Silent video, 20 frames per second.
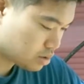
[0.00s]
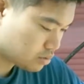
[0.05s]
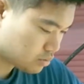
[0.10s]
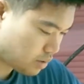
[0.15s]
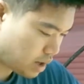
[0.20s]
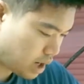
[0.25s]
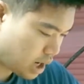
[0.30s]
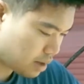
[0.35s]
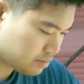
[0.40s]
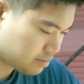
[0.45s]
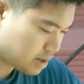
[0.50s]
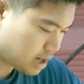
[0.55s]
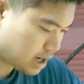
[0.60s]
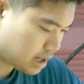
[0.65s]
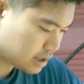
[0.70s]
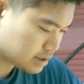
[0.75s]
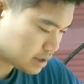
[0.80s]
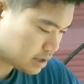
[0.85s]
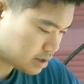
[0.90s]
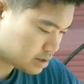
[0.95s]
right,
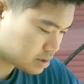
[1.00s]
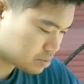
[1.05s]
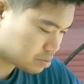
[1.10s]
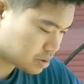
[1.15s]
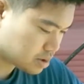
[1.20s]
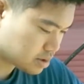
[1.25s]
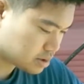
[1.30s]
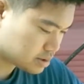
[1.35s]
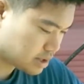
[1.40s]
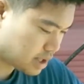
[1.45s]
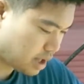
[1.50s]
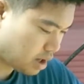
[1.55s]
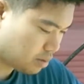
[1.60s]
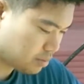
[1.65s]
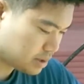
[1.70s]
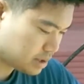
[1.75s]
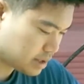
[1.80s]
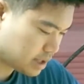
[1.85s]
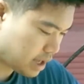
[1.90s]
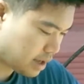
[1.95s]
my dear Spilett. Tell
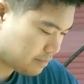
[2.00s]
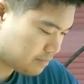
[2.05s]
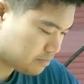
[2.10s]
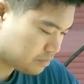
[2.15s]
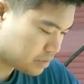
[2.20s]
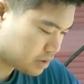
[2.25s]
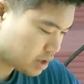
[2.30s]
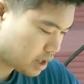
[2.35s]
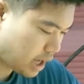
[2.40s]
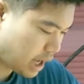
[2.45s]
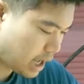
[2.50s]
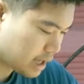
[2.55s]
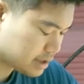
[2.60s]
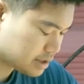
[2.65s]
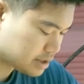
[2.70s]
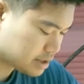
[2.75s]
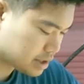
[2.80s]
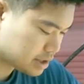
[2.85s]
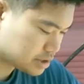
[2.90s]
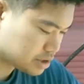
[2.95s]
me, Neb,"
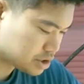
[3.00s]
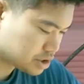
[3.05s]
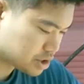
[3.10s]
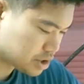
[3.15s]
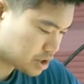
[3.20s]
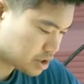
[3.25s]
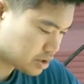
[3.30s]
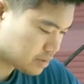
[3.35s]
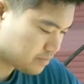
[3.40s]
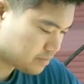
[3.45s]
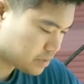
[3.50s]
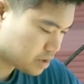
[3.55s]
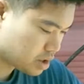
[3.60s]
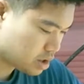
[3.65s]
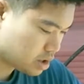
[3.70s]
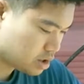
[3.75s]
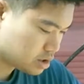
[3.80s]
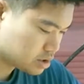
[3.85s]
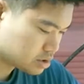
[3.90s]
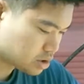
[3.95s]
added the engineer,
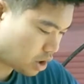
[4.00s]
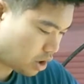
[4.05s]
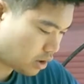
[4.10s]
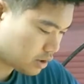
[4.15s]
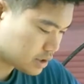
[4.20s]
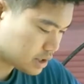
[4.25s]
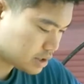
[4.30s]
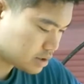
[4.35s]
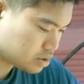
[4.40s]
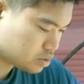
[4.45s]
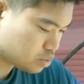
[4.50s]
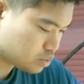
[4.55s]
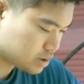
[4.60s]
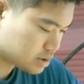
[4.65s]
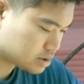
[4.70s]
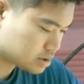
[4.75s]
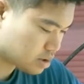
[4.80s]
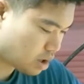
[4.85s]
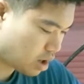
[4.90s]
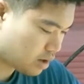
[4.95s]
turning to
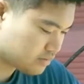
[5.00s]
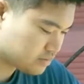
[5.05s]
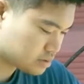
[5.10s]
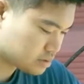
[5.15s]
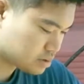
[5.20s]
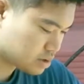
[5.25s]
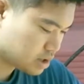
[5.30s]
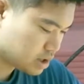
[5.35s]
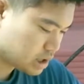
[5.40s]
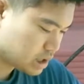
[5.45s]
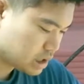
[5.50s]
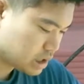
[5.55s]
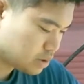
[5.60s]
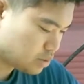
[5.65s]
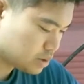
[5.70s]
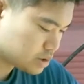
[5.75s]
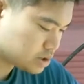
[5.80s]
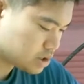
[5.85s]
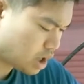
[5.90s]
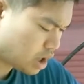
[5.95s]
his servant, "it
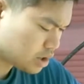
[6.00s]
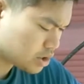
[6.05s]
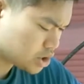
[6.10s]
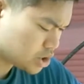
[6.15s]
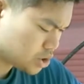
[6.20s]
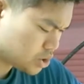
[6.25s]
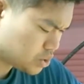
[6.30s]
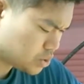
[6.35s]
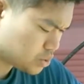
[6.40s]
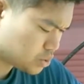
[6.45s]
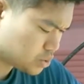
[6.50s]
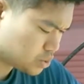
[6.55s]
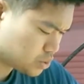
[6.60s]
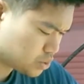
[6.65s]
was not you